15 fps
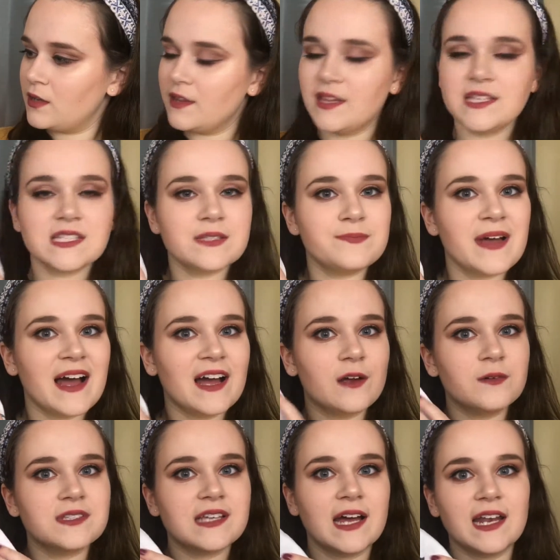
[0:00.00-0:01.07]
This bag
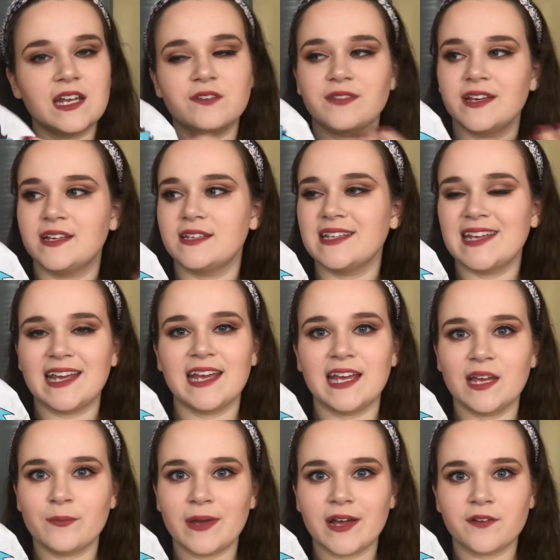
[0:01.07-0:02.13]
was kind of like
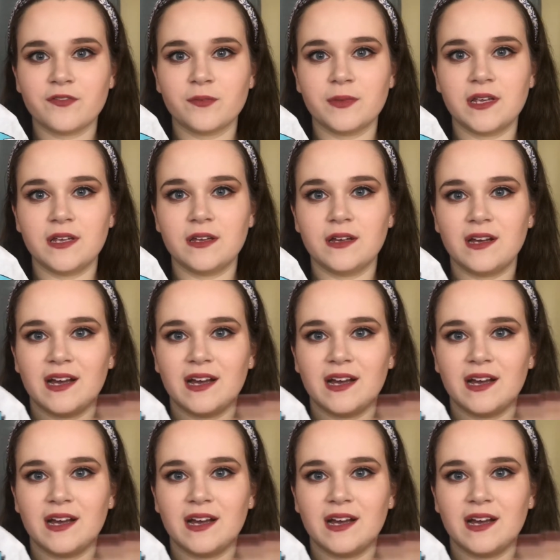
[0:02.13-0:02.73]
an bag for me.